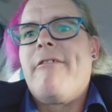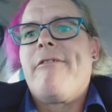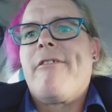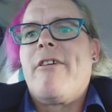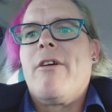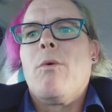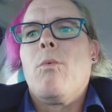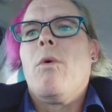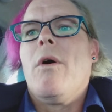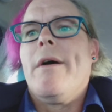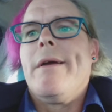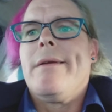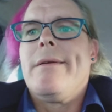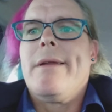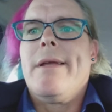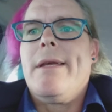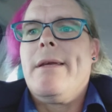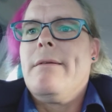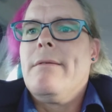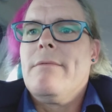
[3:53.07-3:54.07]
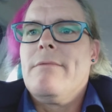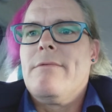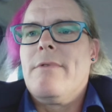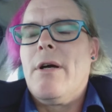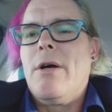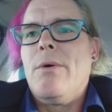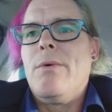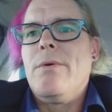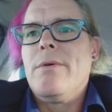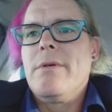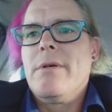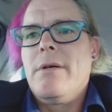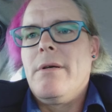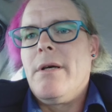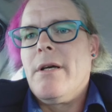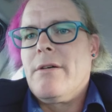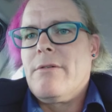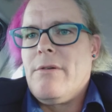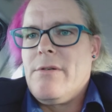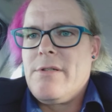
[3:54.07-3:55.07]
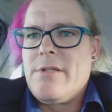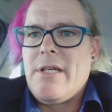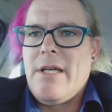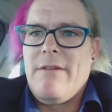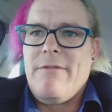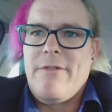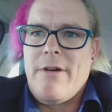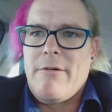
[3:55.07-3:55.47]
very windy road across a